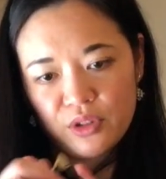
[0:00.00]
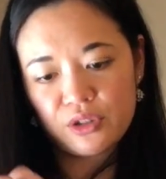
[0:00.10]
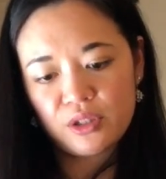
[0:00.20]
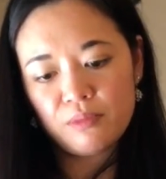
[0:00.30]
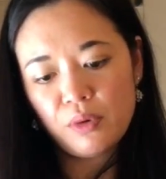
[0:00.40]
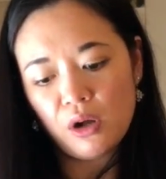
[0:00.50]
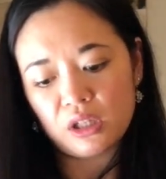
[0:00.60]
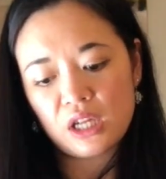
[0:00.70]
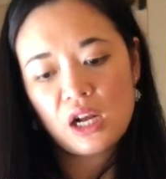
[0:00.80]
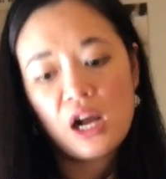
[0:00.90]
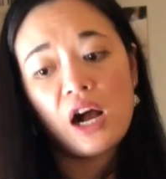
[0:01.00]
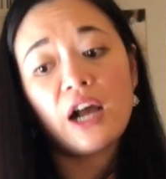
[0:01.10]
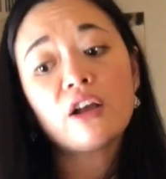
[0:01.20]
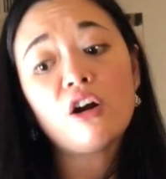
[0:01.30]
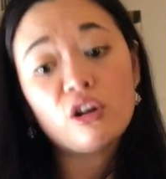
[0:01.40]
There's some bulk.
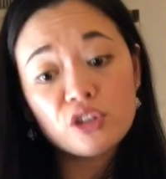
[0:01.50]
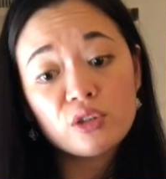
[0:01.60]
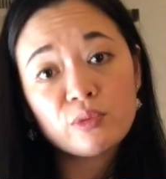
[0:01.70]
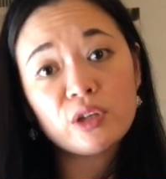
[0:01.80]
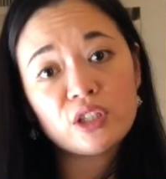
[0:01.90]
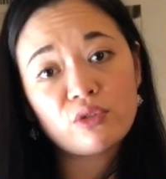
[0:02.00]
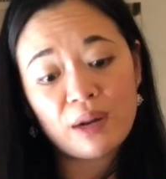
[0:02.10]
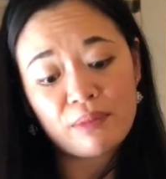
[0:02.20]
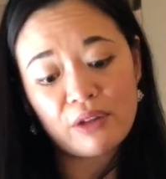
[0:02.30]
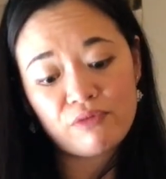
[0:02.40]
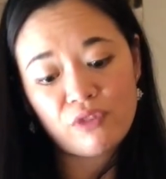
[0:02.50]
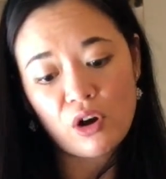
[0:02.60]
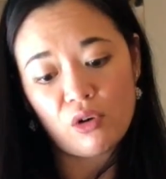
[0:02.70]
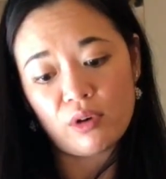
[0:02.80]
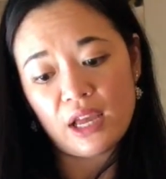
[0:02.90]
I also am going to grab my
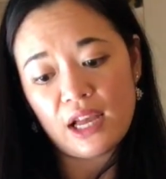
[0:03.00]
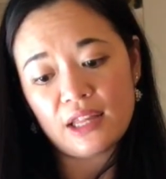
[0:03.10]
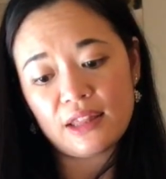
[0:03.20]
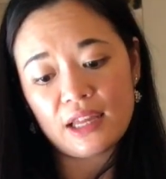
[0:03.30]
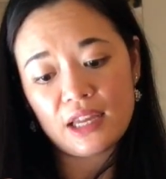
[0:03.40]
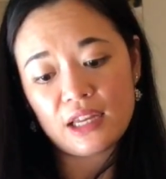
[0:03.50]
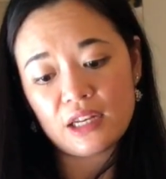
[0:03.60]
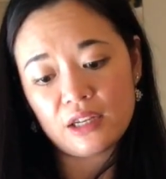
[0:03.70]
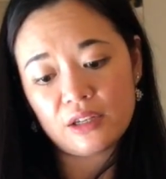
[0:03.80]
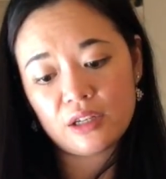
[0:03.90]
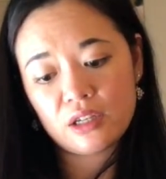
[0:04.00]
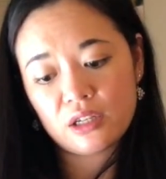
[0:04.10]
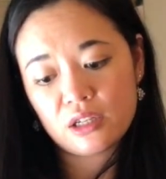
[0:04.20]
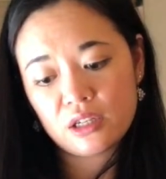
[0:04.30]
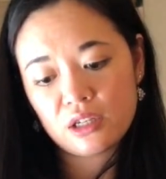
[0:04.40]
phone, and then,
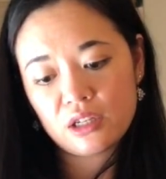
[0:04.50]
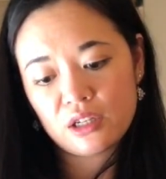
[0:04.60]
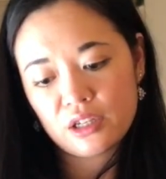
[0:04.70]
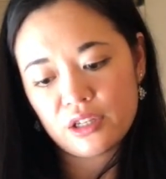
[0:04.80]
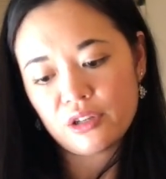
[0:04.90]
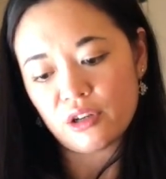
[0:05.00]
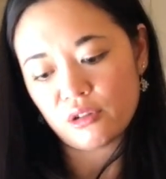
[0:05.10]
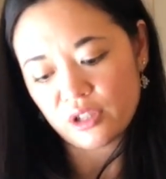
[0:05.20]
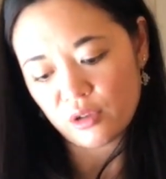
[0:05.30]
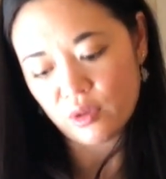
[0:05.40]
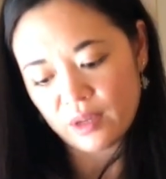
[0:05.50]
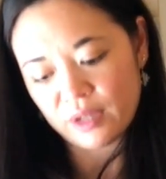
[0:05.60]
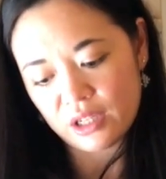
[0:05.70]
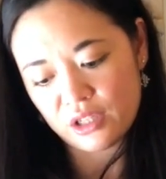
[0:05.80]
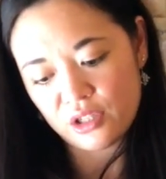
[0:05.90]
what am
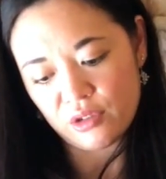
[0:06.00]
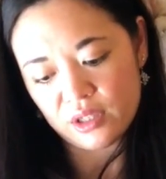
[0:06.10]
I going to do?